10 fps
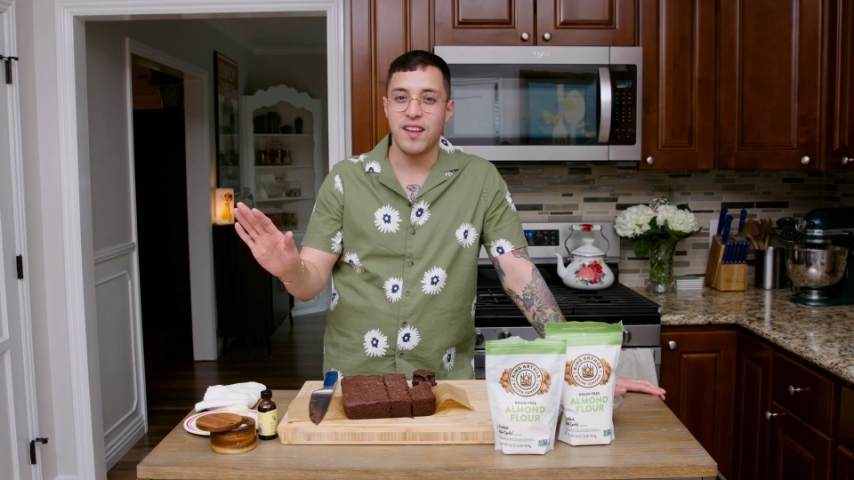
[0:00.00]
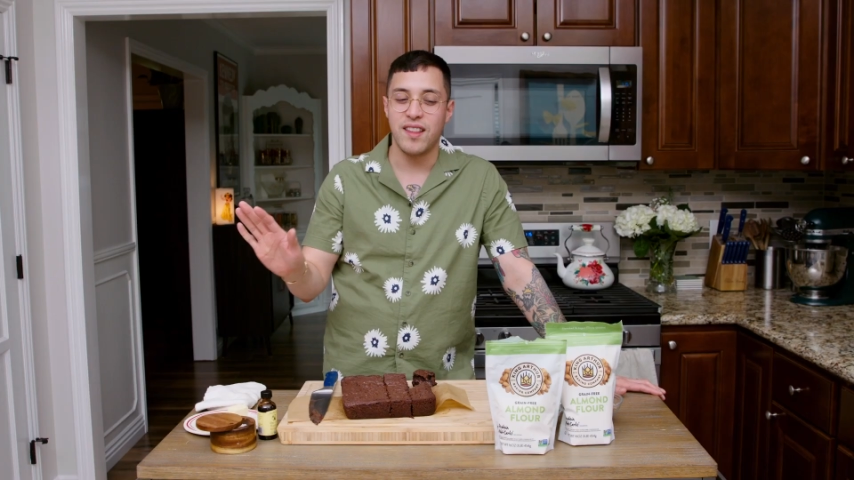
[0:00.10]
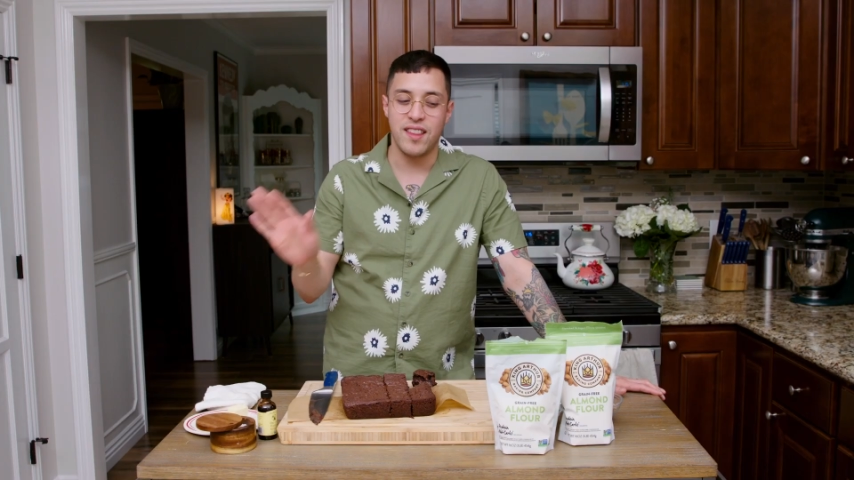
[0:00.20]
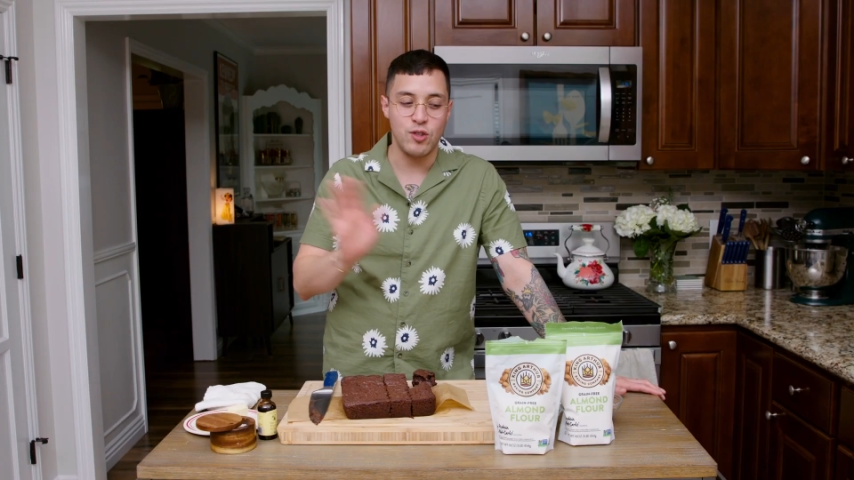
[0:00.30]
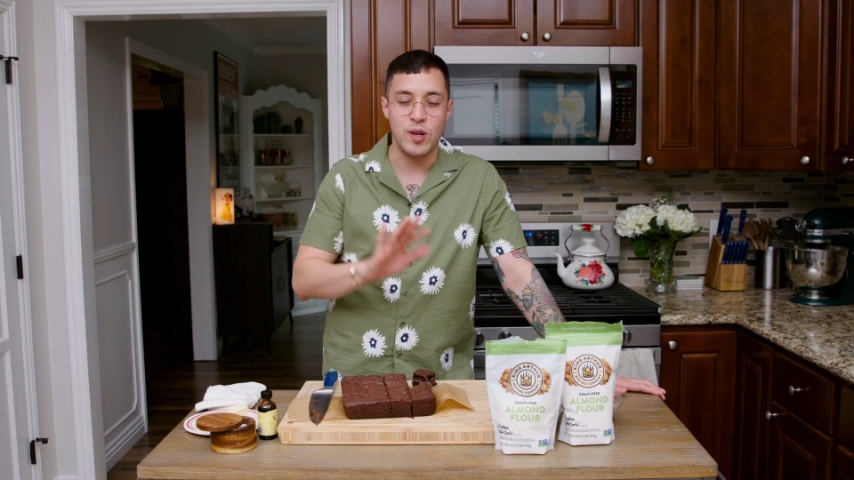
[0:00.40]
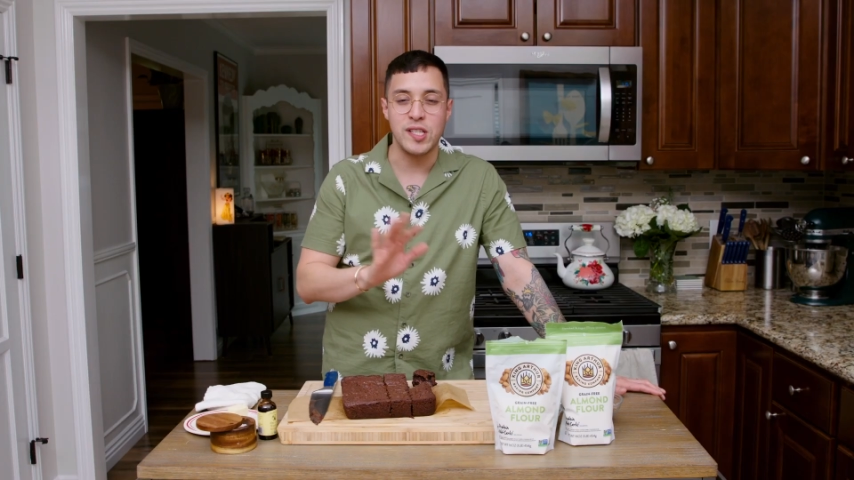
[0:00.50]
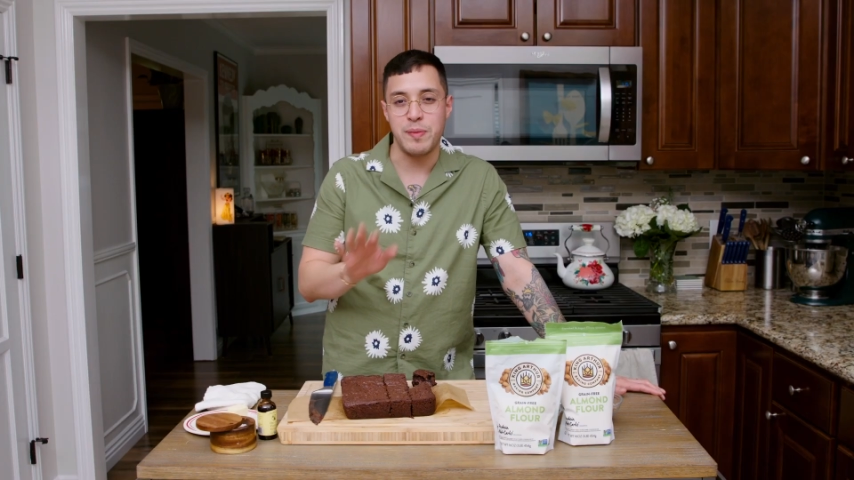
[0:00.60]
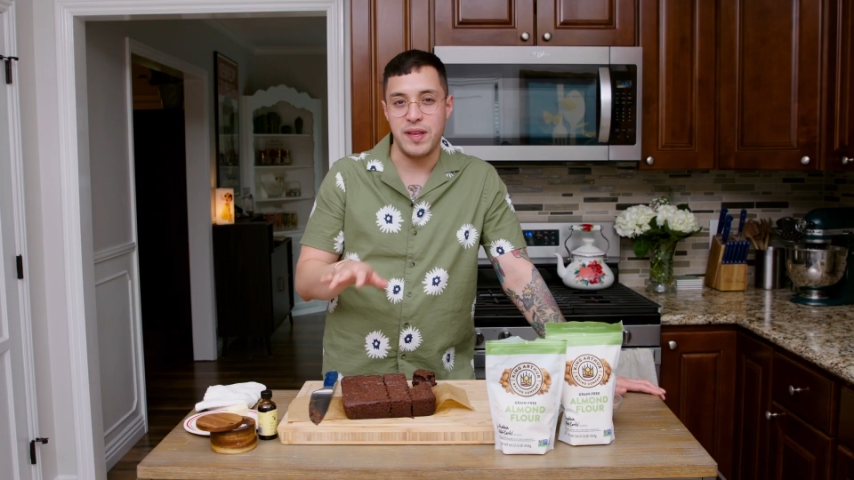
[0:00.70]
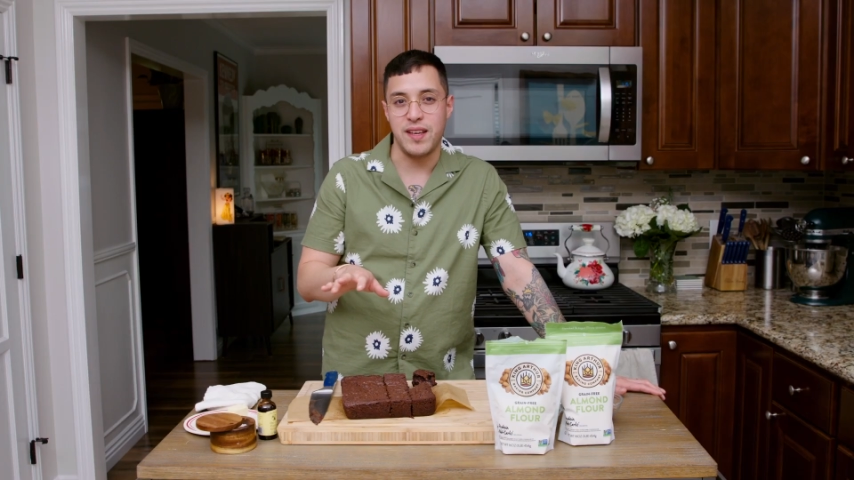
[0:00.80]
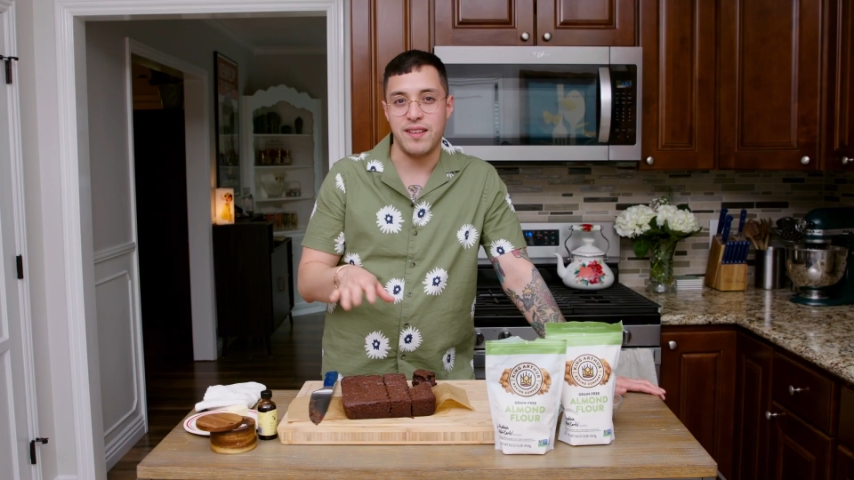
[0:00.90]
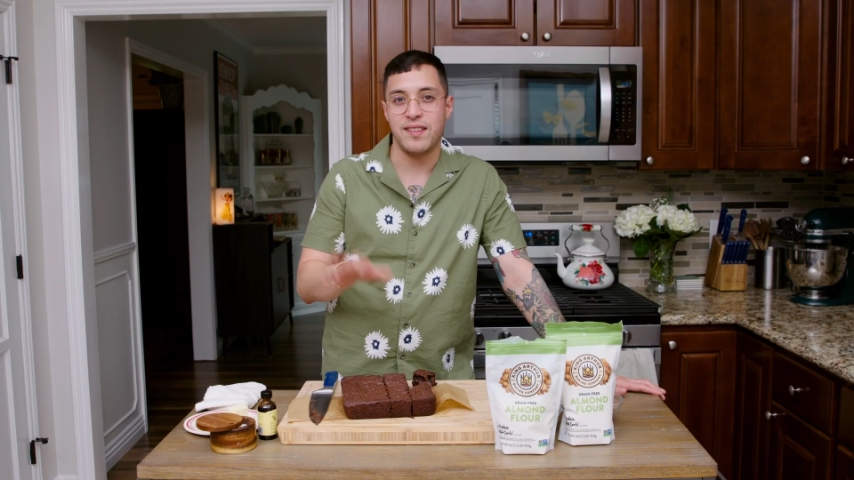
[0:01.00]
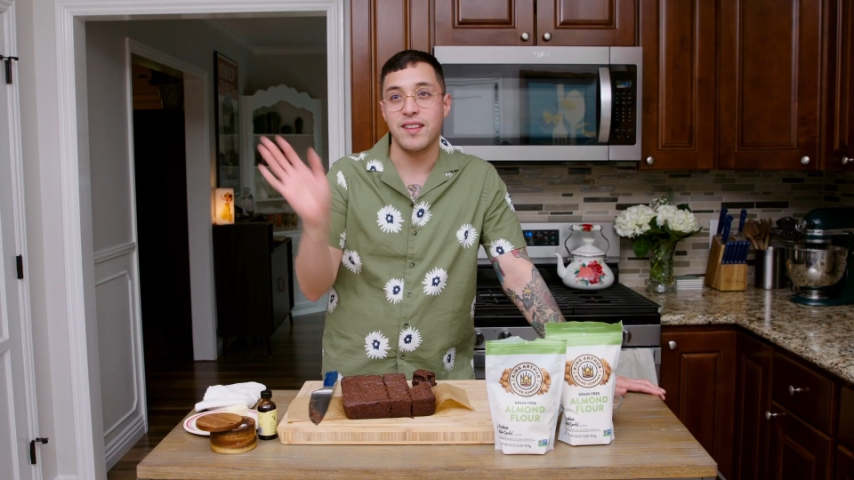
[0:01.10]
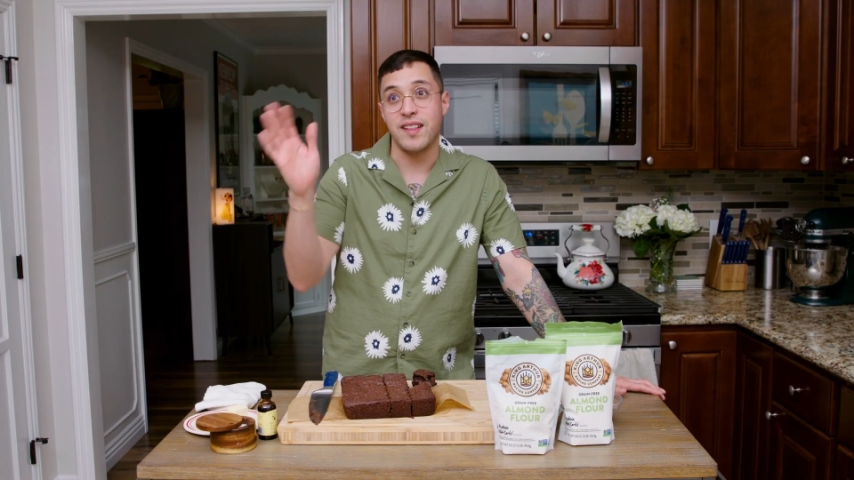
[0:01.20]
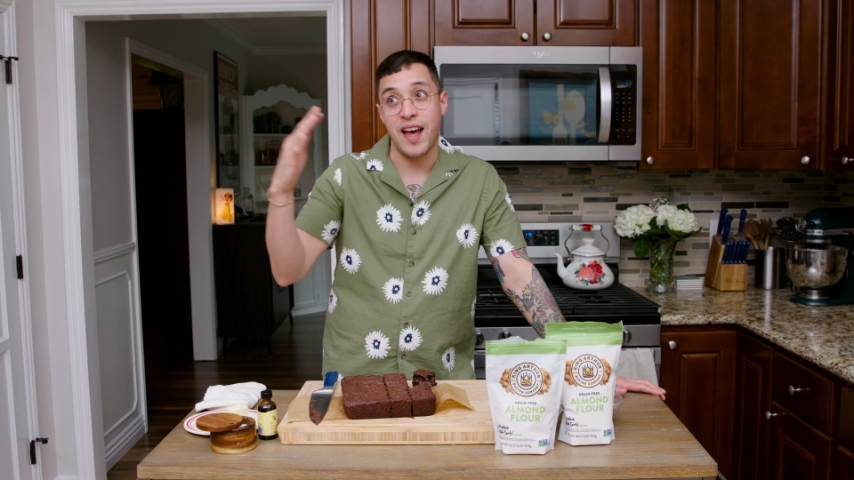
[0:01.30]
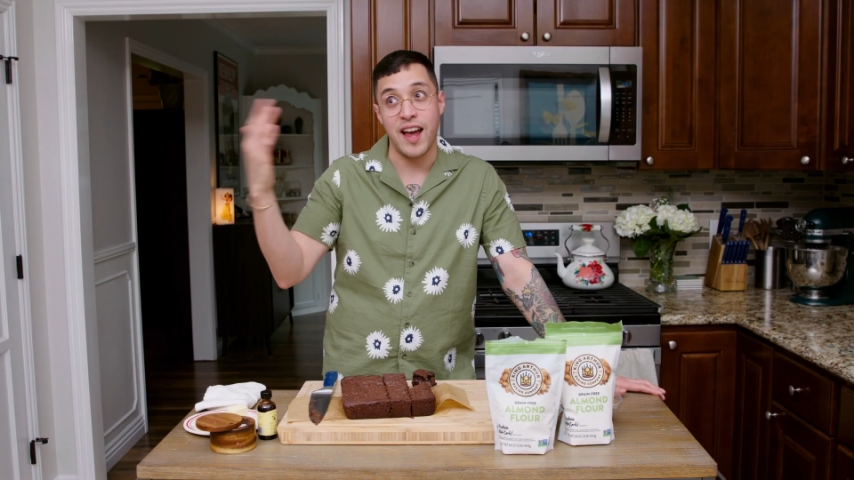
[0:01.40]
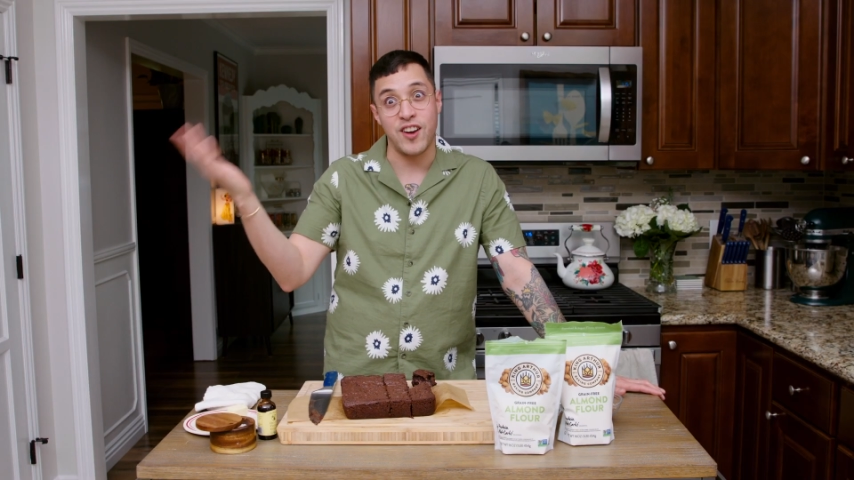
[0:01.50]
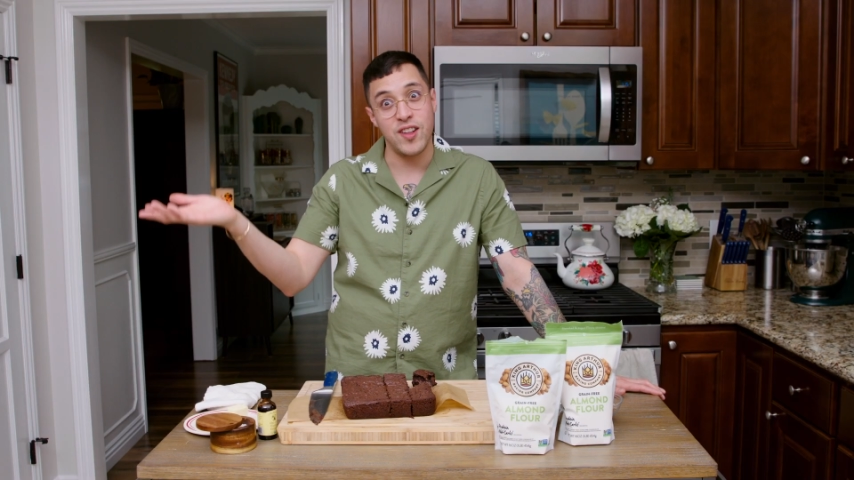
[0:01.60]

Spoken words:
this recipe is. The higher